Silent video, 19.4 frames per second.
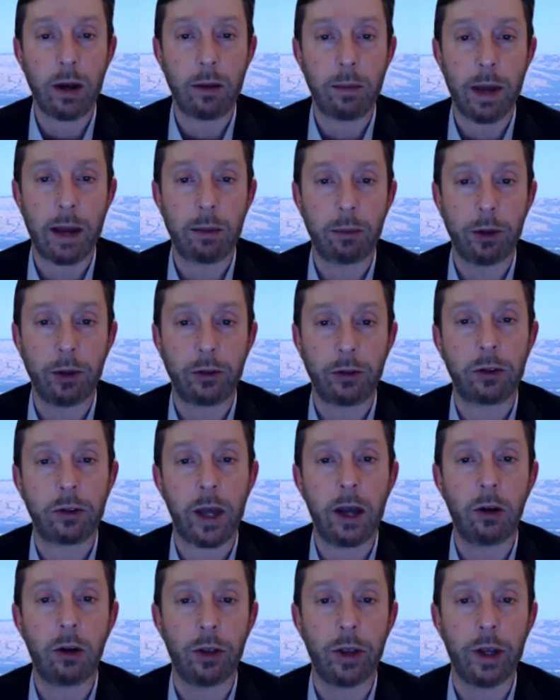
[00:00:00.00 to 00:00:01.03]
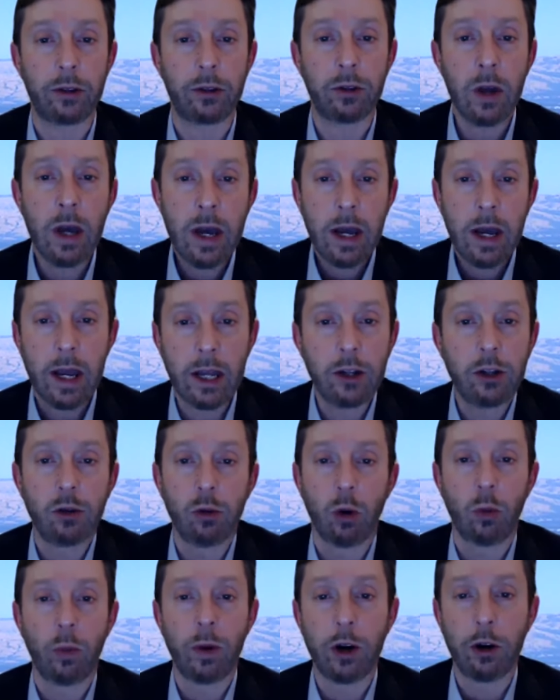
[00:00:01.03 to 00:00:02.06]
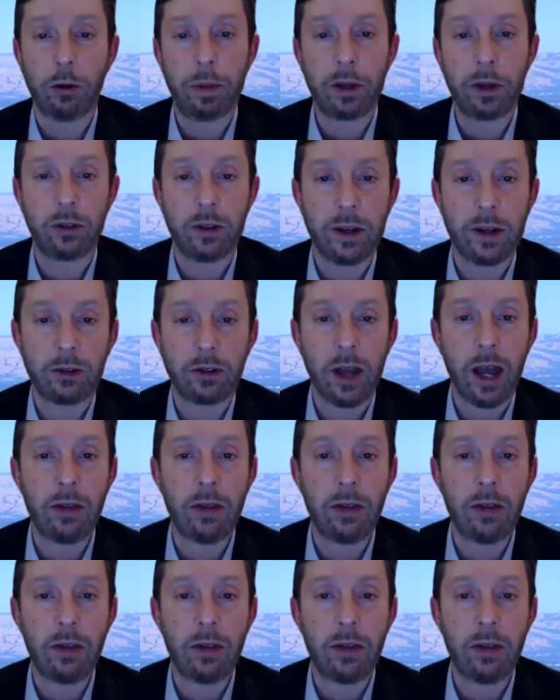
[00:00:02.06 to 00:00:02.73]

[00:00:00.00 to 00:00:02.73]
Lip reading: to be able to scale this into a real business.